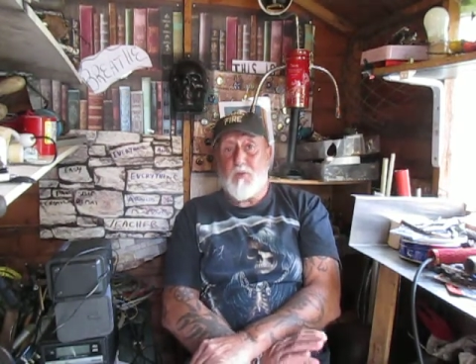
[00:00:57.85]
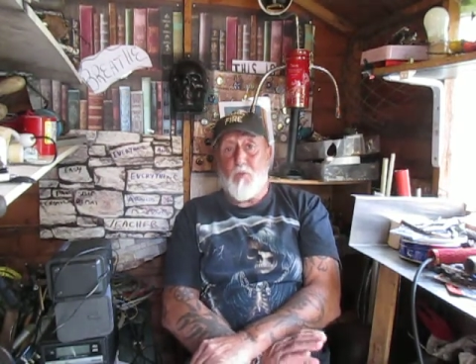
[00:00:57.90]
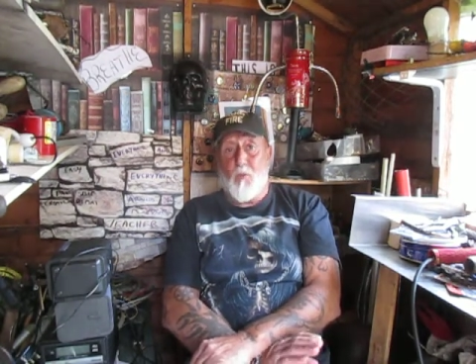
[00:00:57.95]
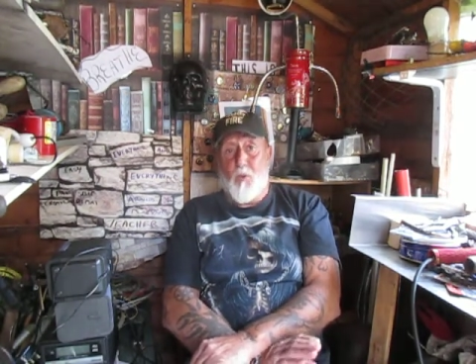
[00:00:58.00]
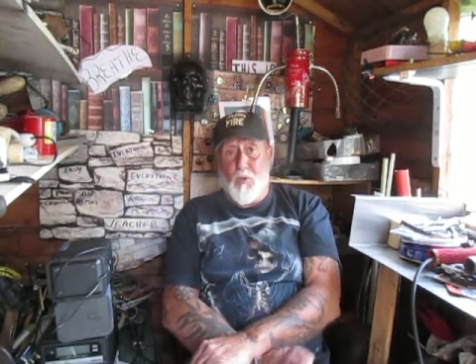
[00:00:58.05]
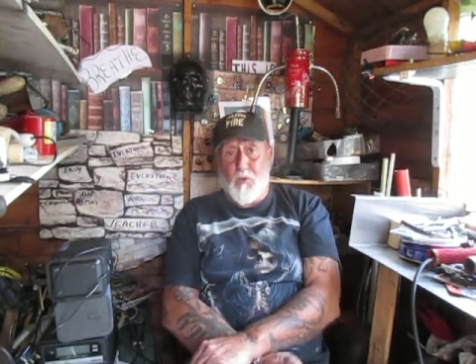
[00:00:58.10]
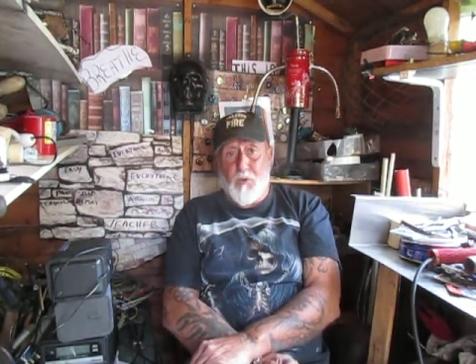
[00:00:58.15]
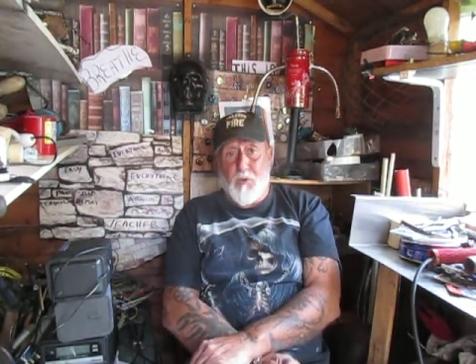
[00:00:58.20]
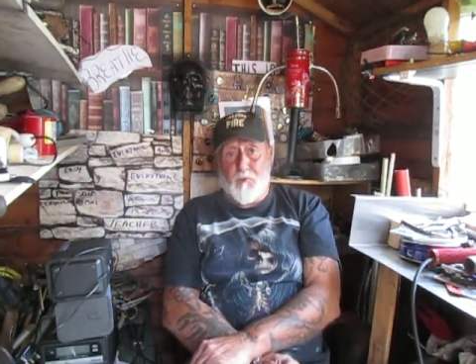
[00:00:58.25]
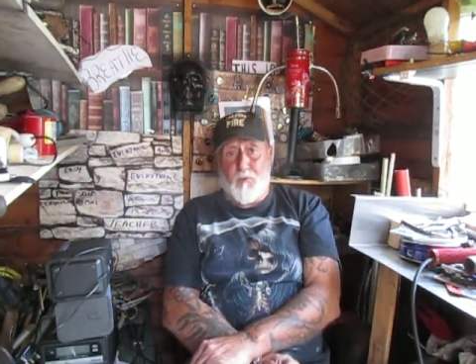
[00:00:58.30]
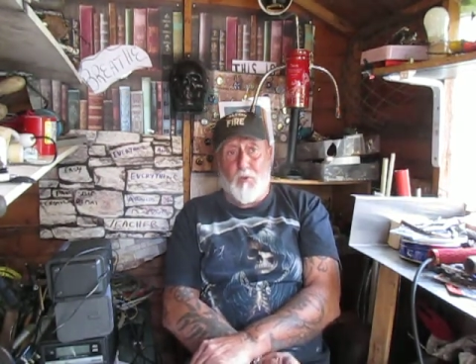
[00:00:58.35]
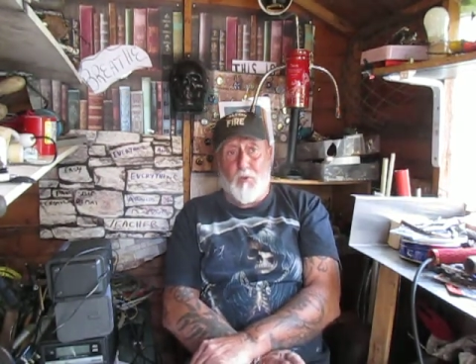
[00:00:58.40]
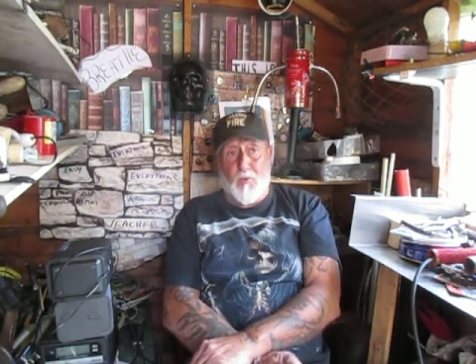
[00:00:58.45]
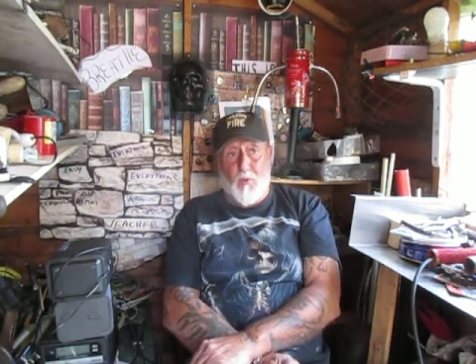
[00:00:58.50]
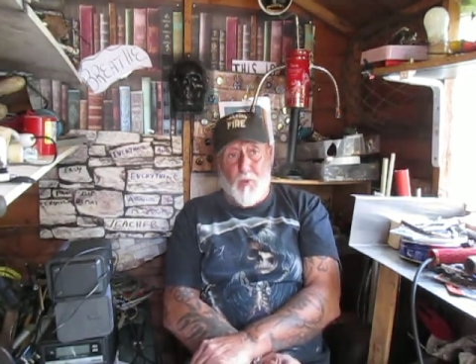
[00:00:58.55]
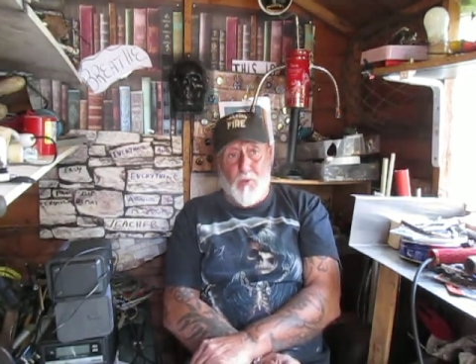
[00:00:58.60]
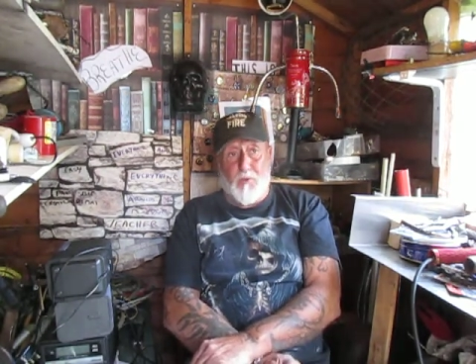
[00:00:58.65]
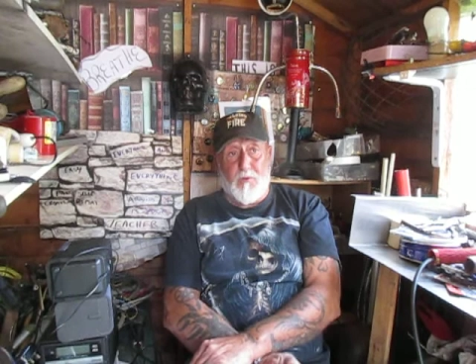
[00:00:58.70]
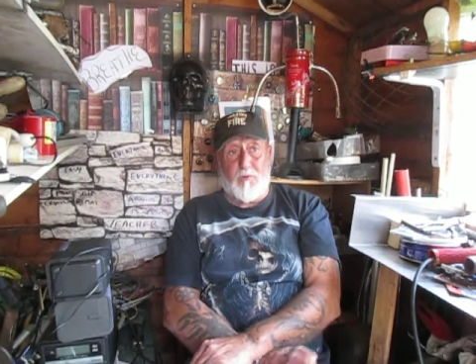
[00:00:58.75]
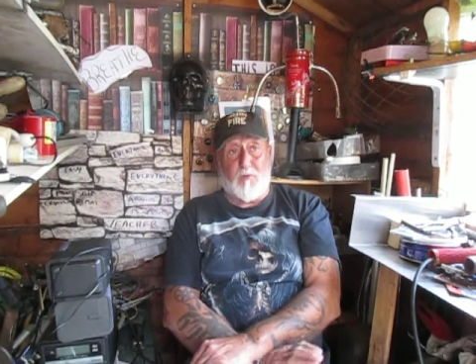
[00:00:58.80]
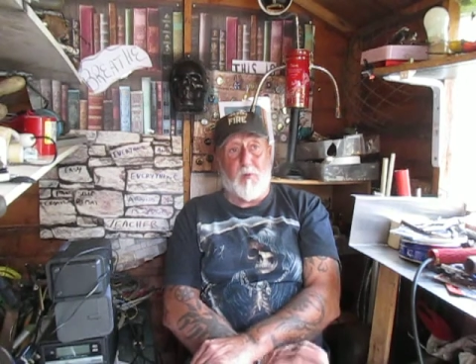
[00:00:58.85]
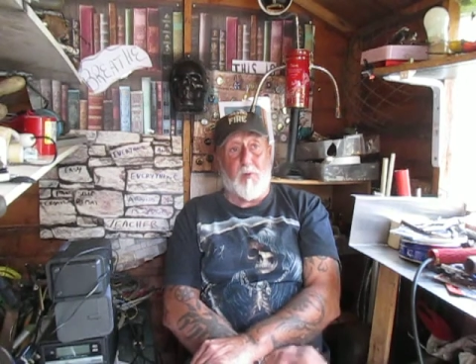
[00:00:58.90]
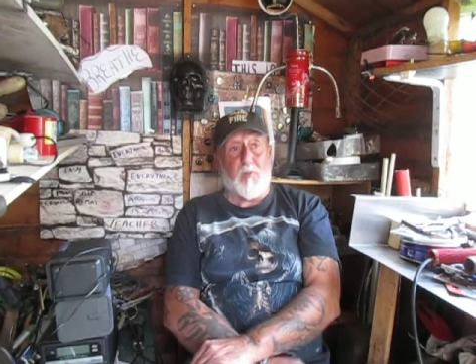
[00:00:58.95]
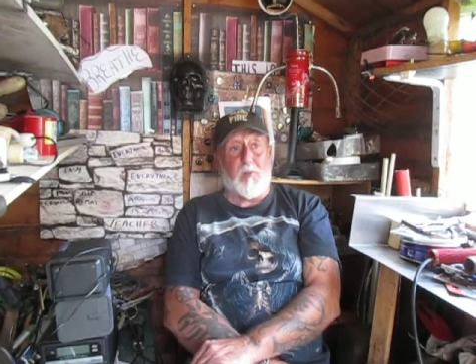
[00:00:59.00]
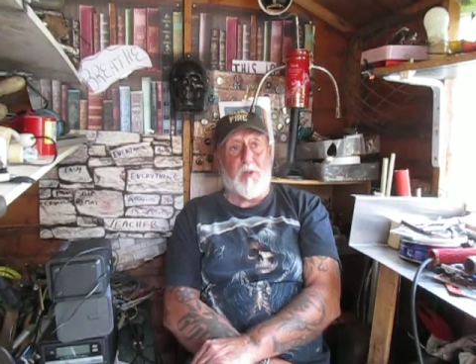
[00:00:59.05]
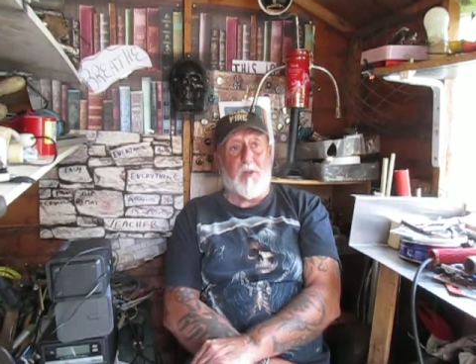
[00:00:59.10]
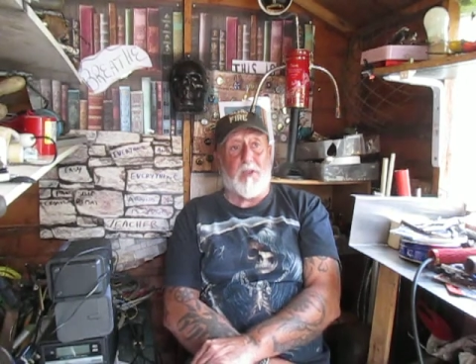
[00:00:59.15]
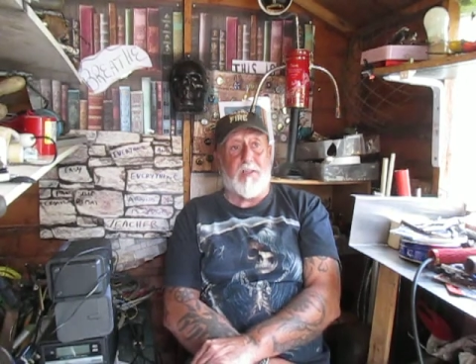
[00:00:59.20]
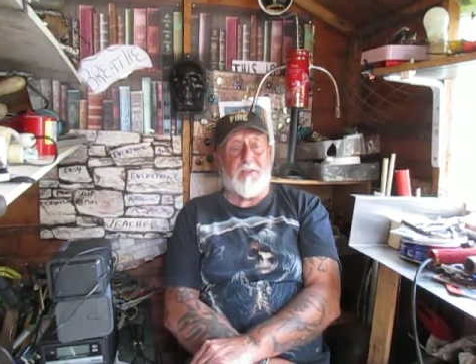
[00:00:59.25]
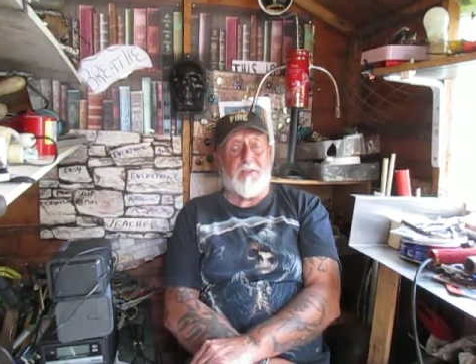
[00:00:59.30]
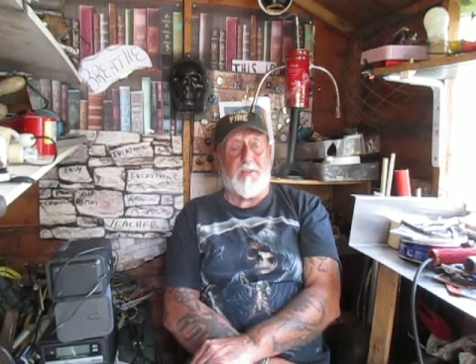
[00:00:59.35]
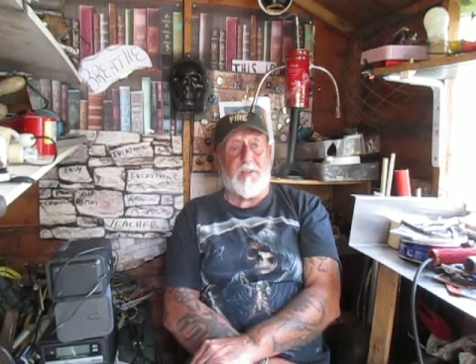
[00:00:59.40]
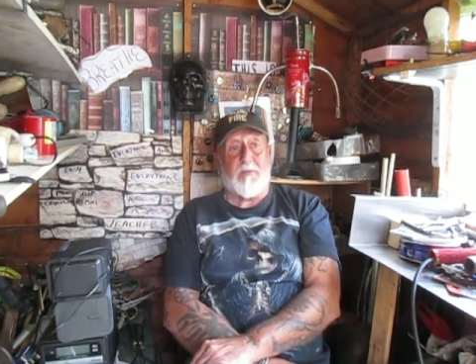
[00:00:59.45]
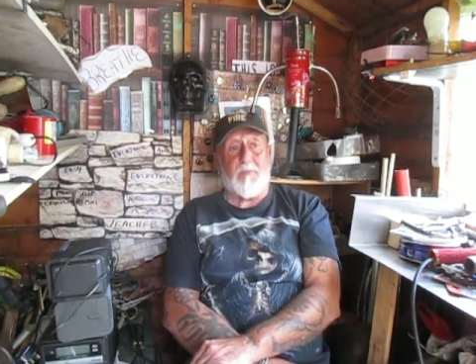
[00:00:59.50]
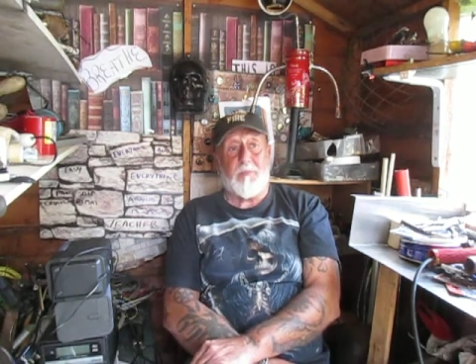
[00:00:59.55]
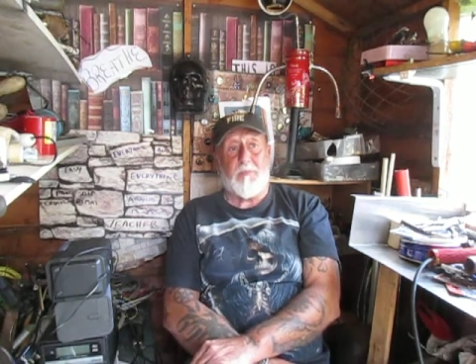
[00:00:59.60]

Wonderful, wonderful place.